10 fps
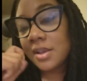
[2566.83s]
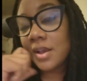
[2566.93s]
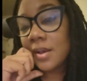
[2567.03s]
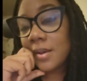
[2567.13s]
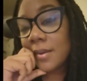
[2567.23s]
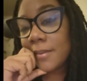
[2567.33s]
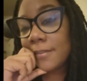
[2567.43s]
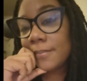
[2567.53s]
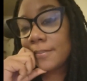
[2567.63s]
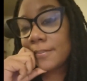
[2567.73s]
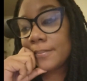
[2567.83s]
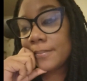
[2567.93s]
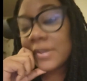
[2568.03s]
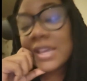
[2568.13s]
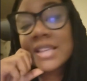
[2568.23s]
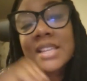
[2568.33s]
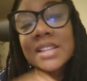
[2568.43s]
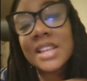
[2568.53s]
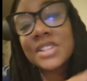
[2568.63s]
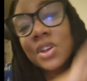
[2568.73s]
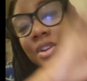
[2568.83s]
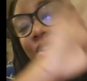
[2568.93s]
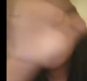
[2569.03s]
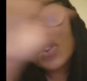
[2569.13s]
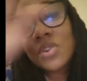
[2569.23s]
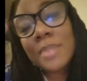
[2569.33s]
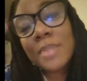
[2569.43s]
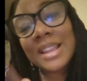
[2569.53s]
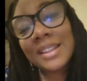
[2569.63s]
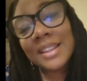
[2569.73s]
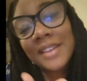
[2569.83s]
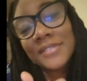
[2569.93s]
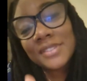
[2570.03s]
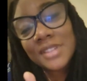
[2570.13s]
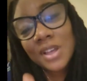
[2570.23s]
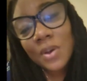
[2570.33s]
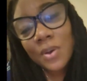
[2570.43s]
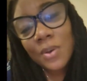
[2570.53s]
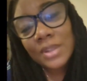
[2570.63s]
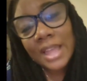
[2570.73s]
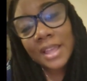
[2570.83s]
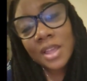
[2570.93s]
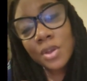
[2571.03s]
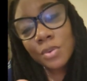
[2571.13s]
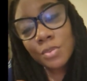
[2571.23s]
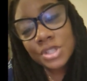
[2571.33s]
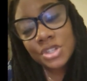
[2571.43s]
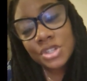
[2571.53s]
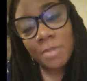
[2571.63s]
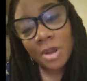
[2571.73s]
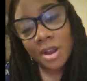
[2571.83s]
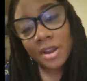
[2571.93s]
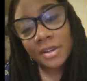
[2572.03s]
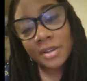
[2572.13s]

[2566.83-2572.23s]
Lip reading: Because it told a story, but it left a hole. Like, what's your part?